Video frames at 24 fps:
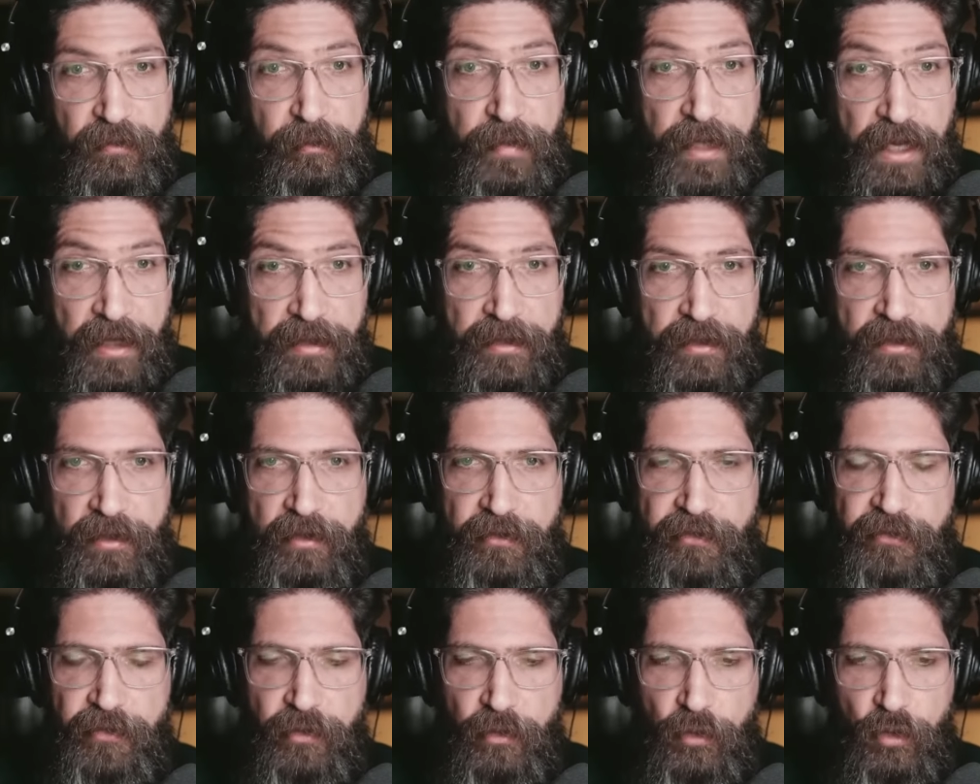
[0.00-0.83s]

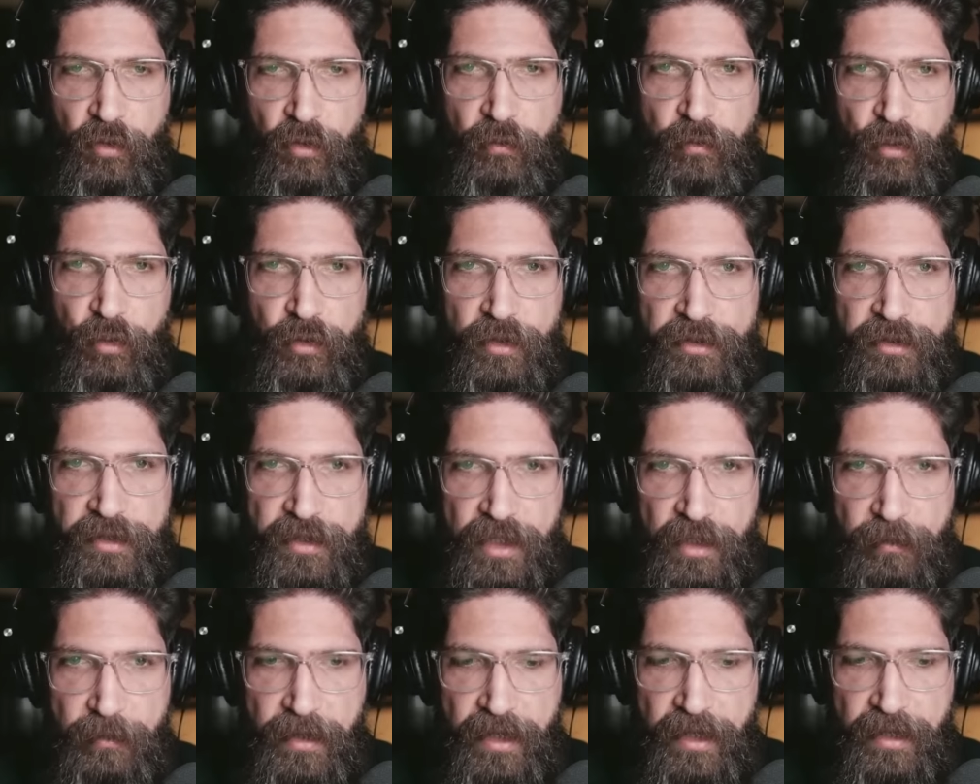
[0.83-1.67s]
panels or
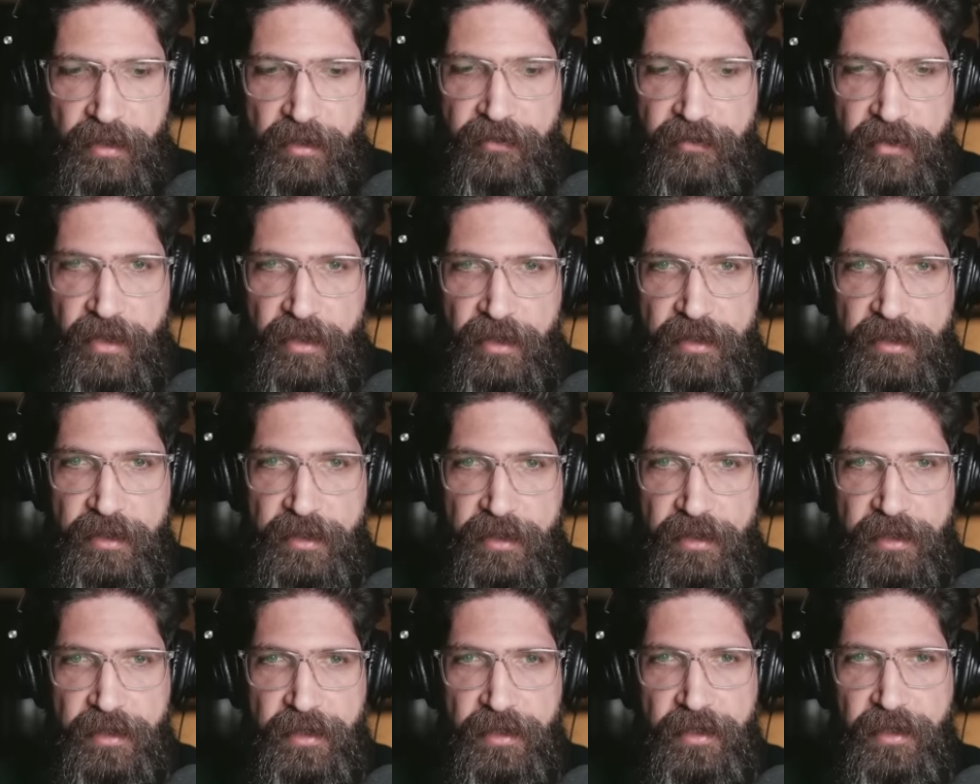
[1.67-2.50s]
political panels, and
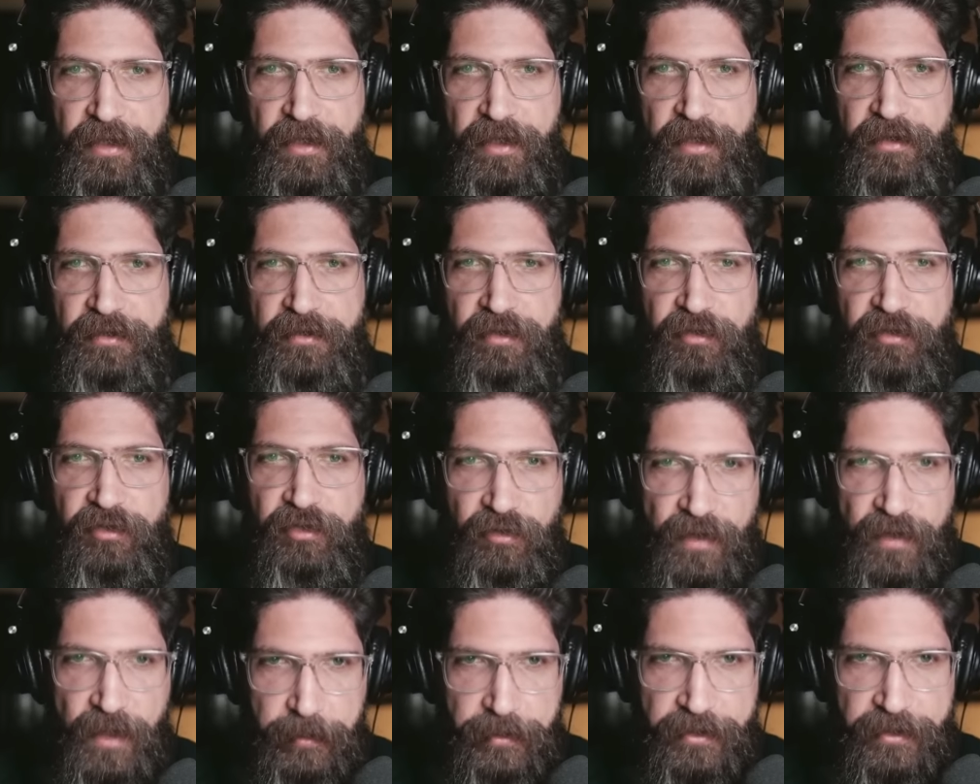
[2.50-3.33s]
he
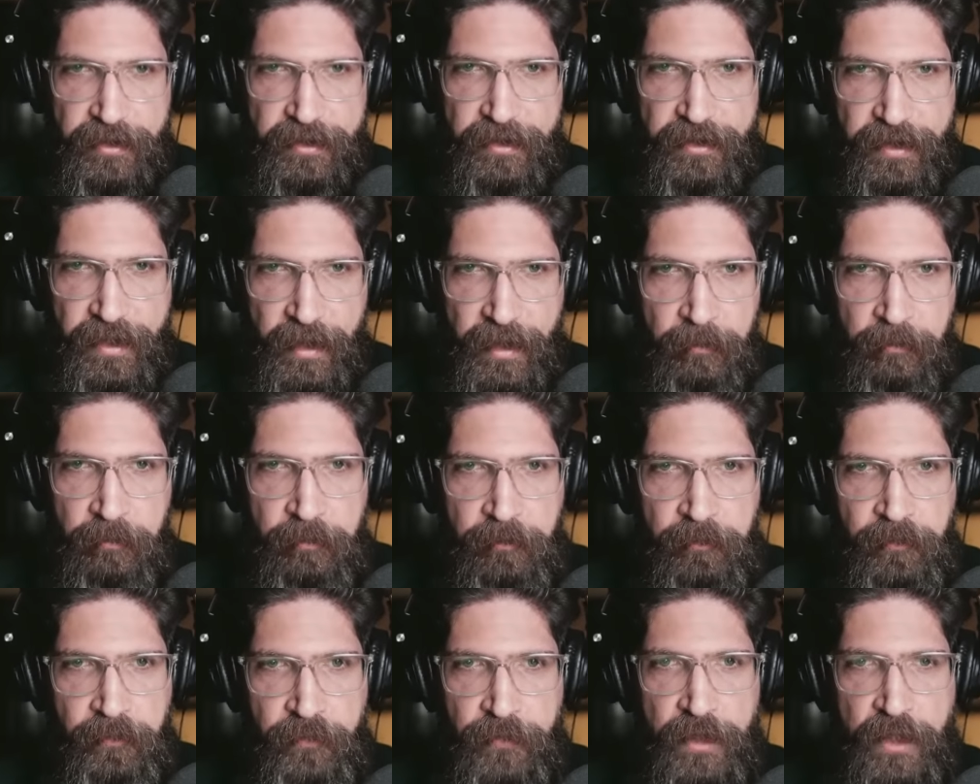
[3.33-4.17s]
disrupted
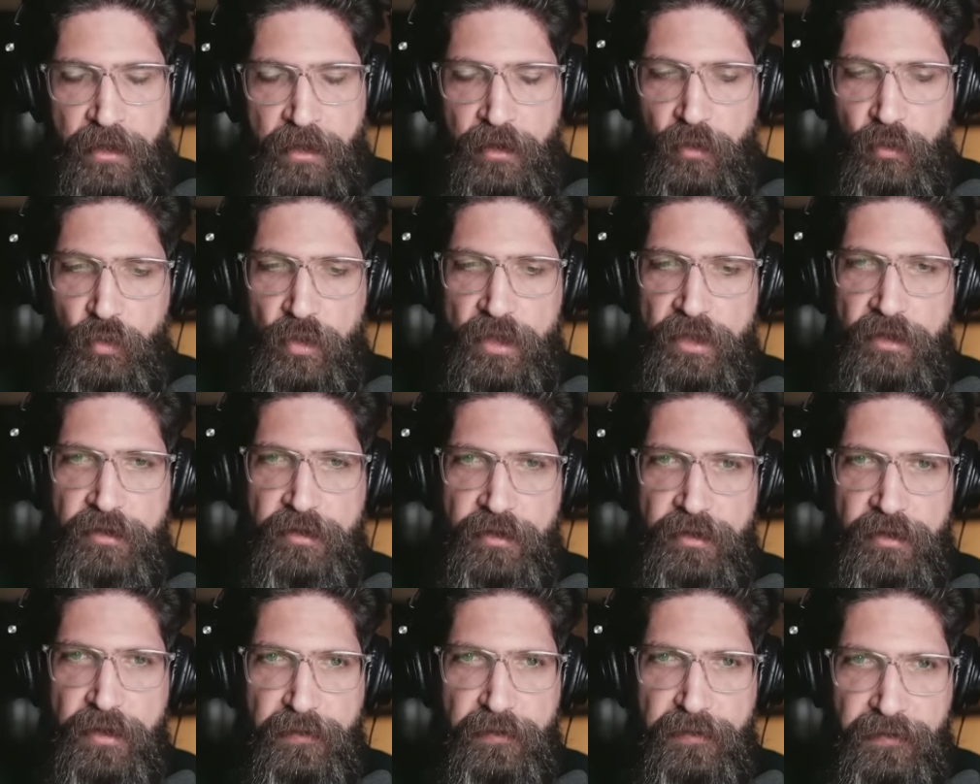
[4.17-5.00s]
them
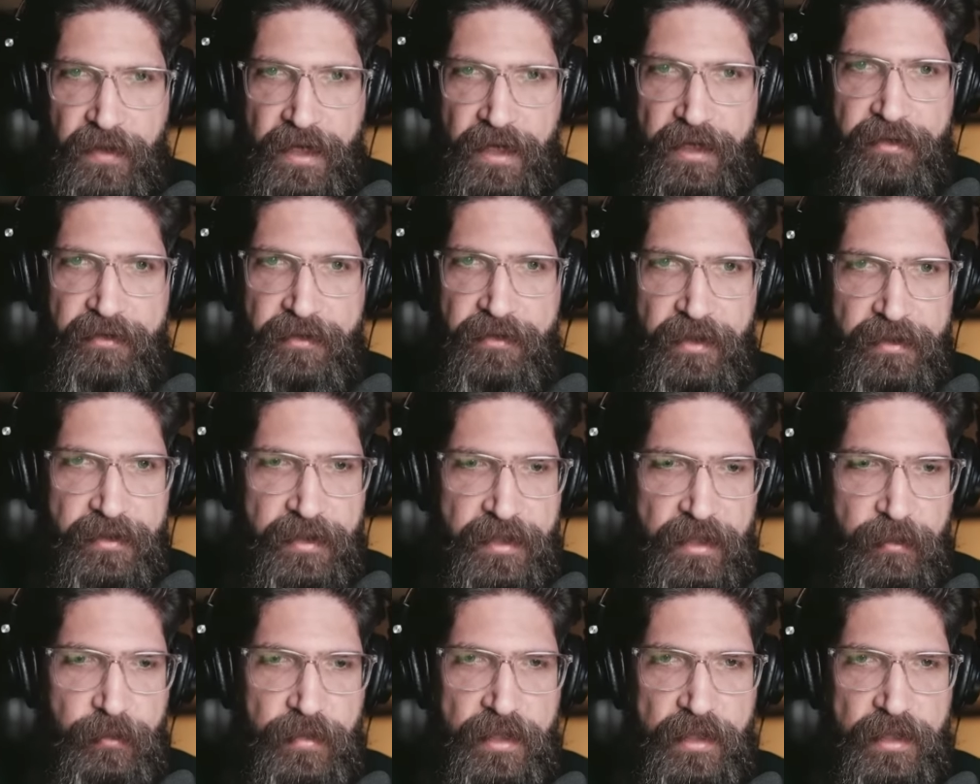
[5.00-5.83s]
with the facts that
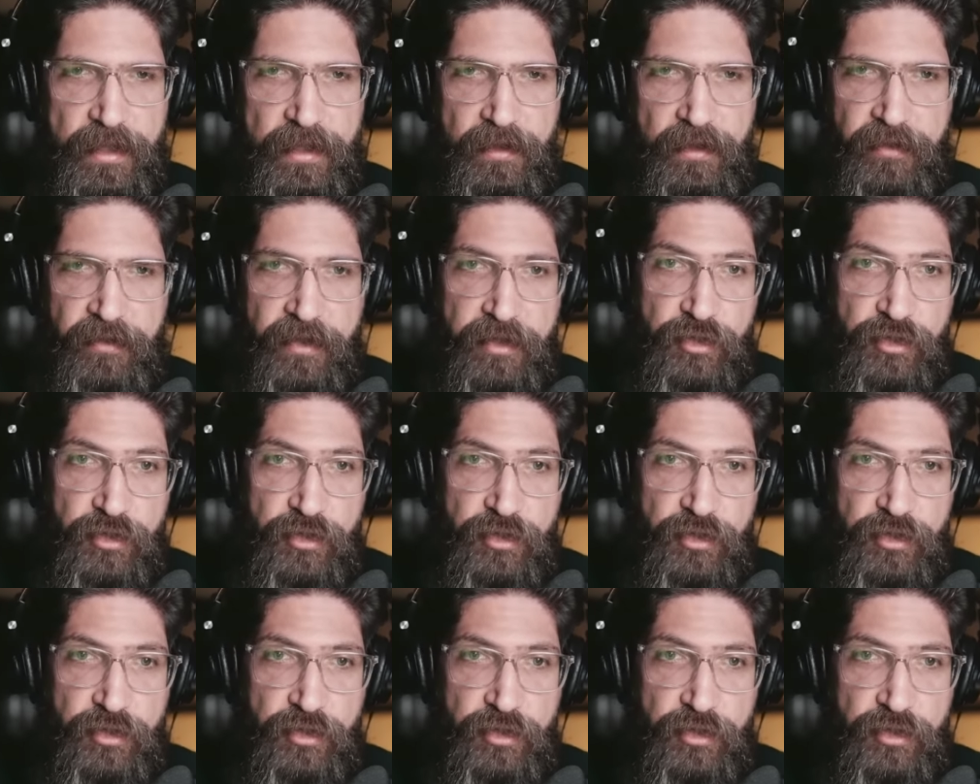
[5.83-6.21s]
he believes.